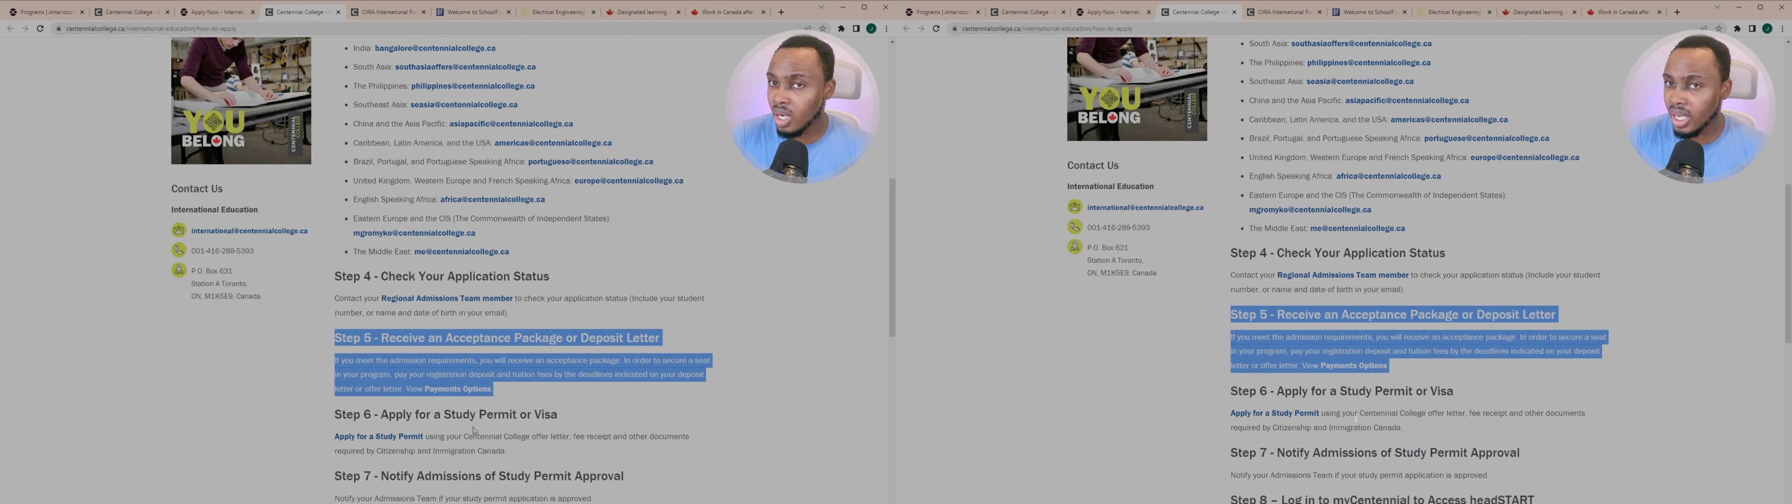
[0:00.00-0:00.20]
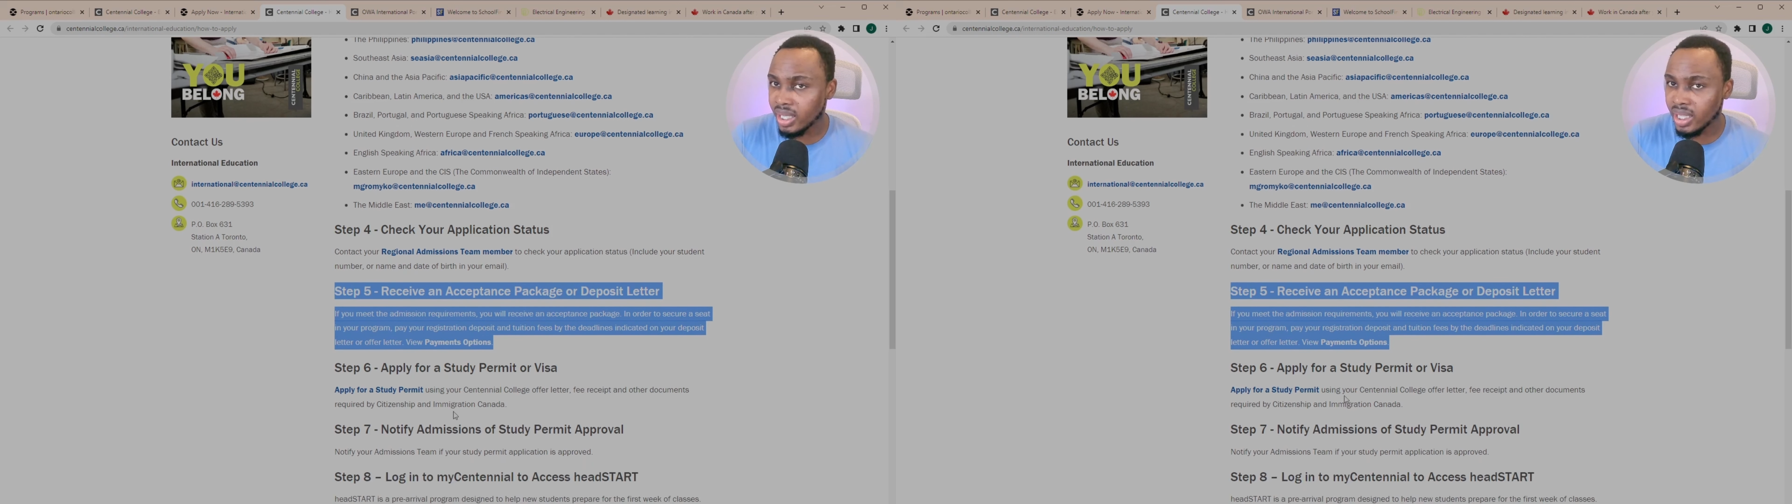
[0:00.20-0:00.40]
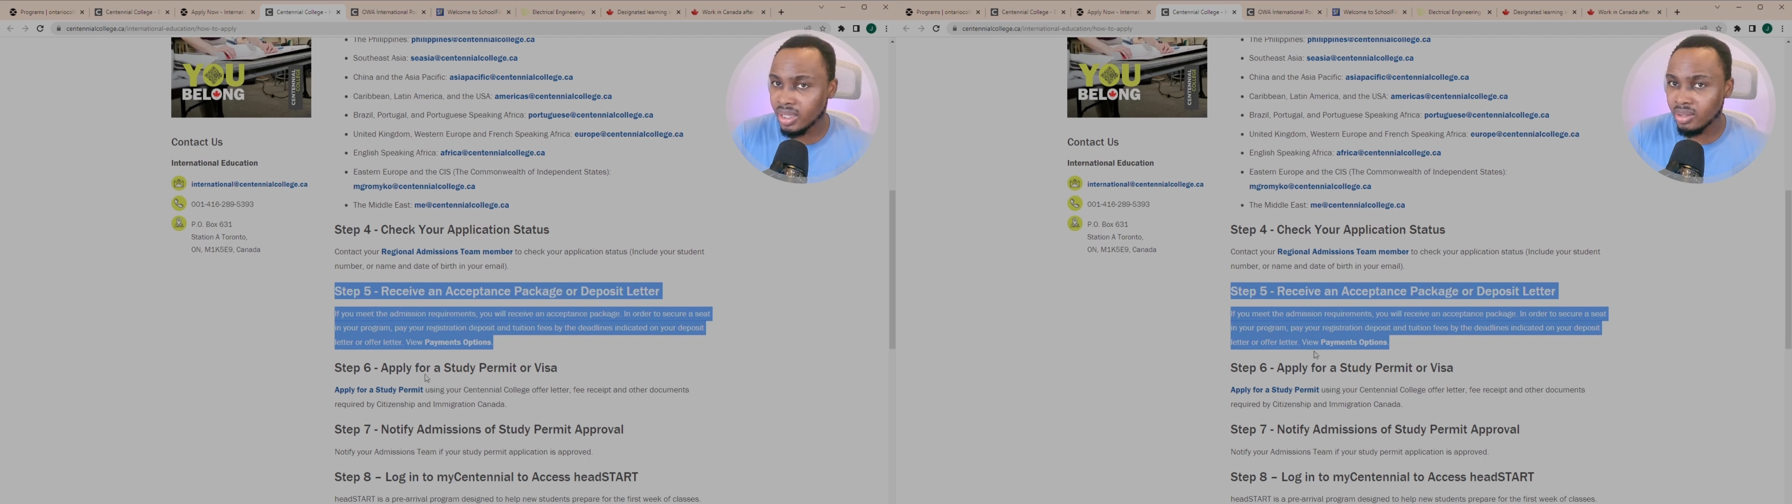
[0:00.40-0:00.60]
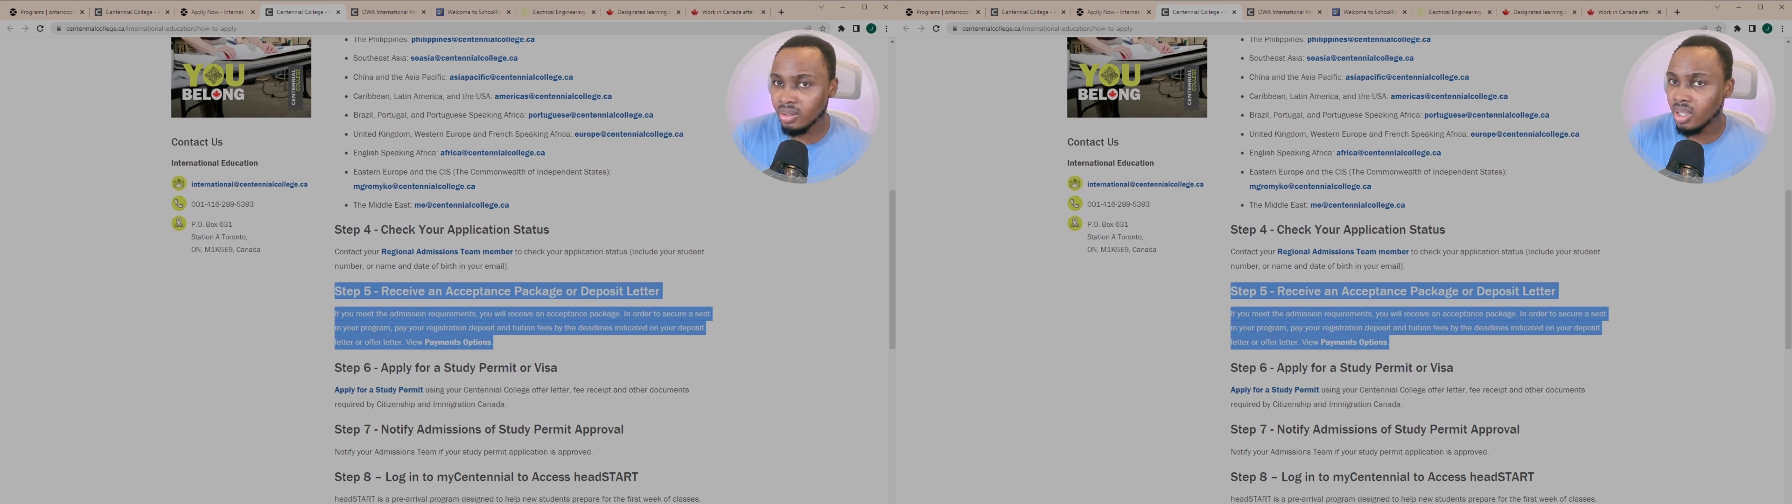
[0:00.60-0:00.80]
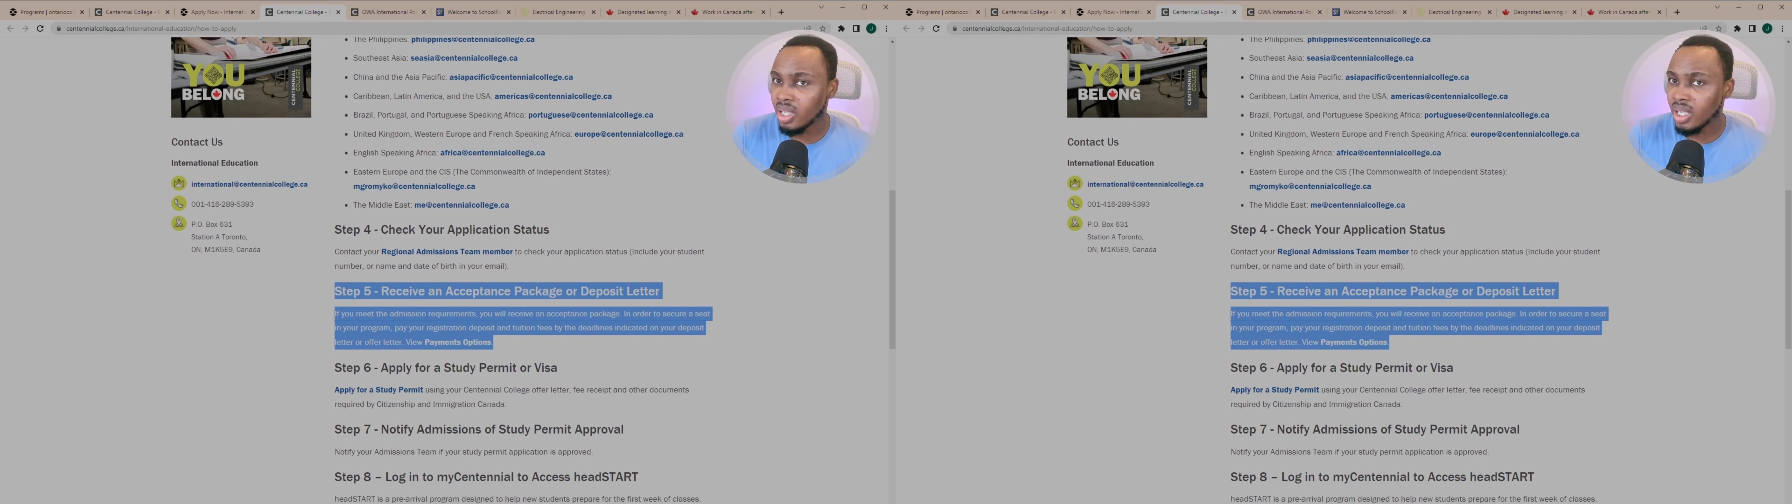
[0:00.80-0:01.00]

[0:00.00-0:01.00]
ahead and